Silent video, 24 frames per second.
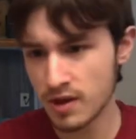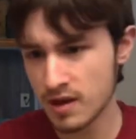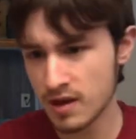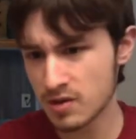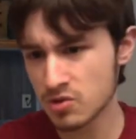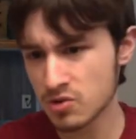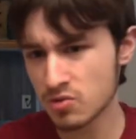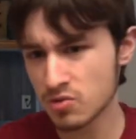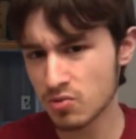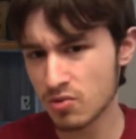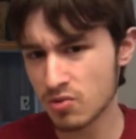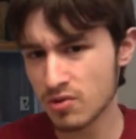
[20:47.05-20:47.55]

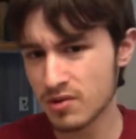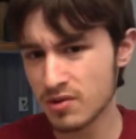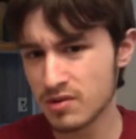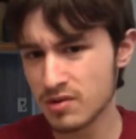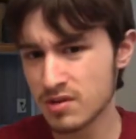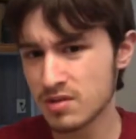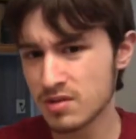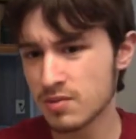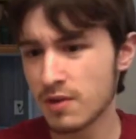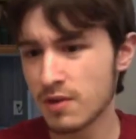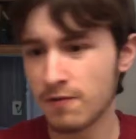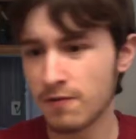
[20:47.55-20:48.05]

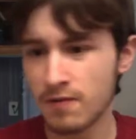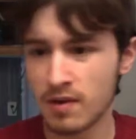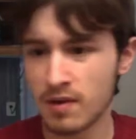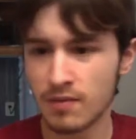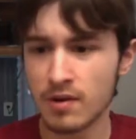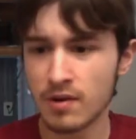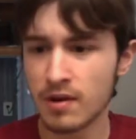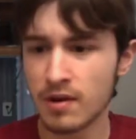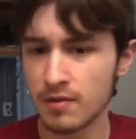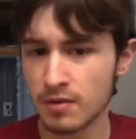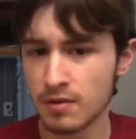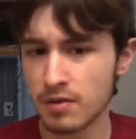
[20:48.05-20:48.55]
Asteroids is my
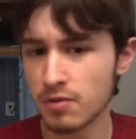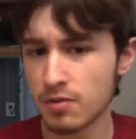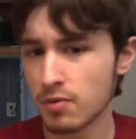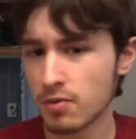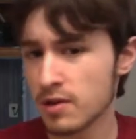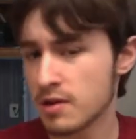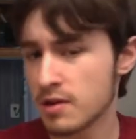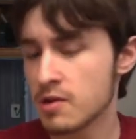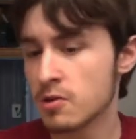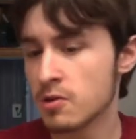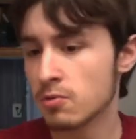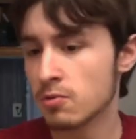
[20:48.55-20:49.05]
favorite out of the
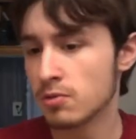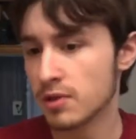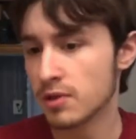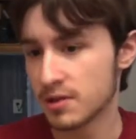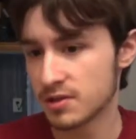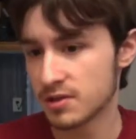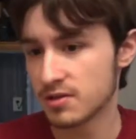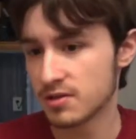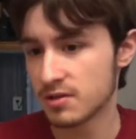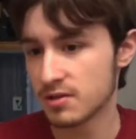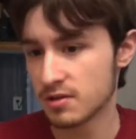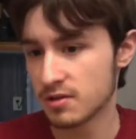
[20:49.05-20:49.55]
three that you
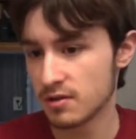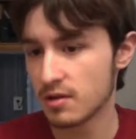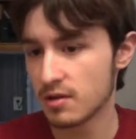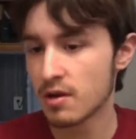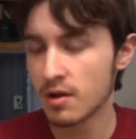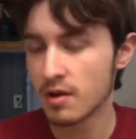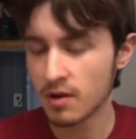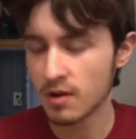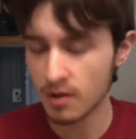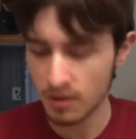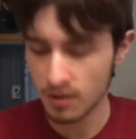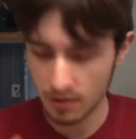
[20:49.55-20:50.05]

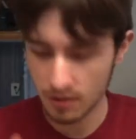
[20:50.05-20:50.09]
listed.